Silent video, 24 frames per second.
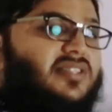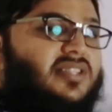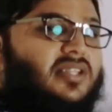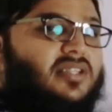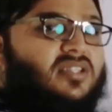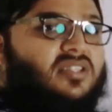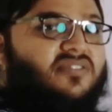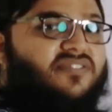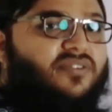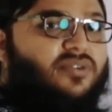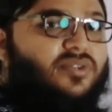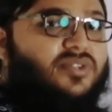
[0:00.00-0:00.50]

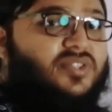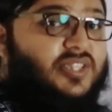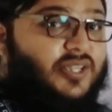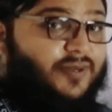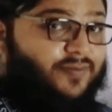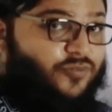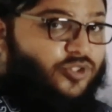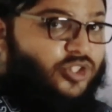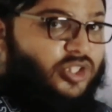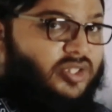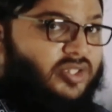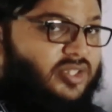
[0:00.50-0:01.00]
stands for
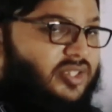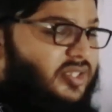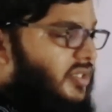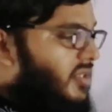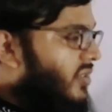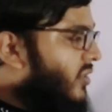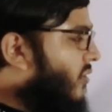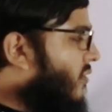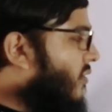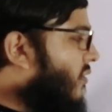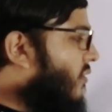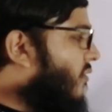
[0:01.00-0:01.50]
subject,
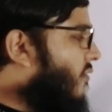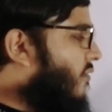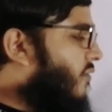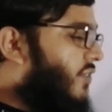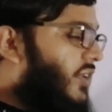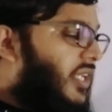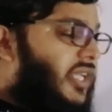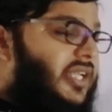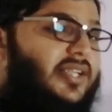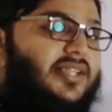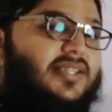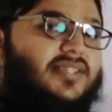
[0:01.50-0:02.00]

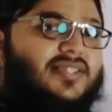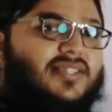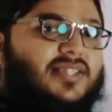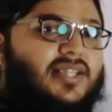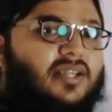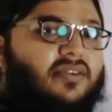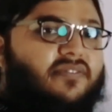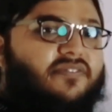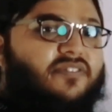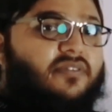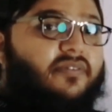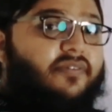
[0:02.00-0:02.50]
V
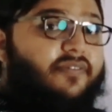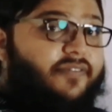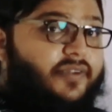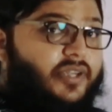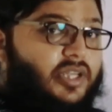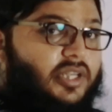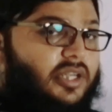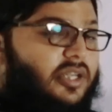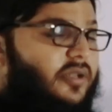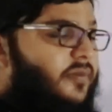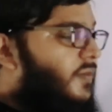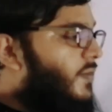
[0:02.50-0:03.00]
stands for
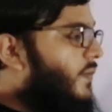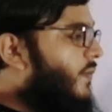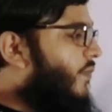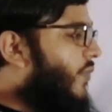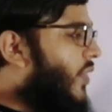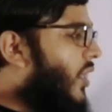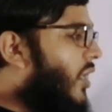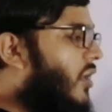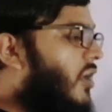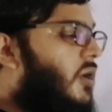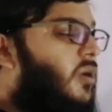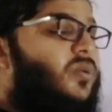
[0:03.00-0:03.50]
verb,
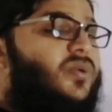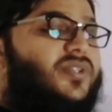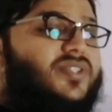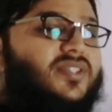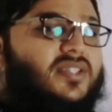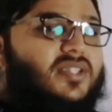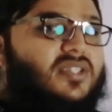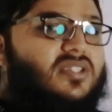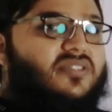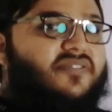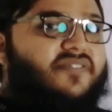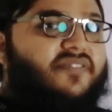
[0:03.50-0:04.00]
O
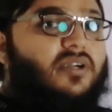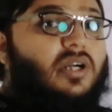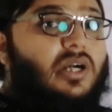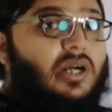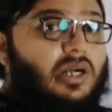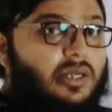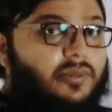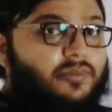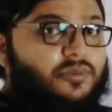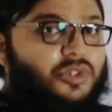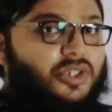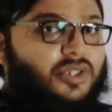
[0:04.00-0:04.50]
stands for
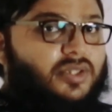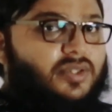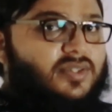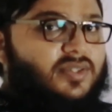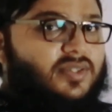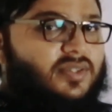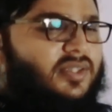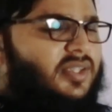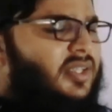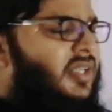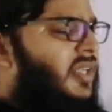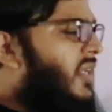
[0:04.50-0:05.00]

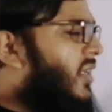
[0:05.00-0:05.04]
object.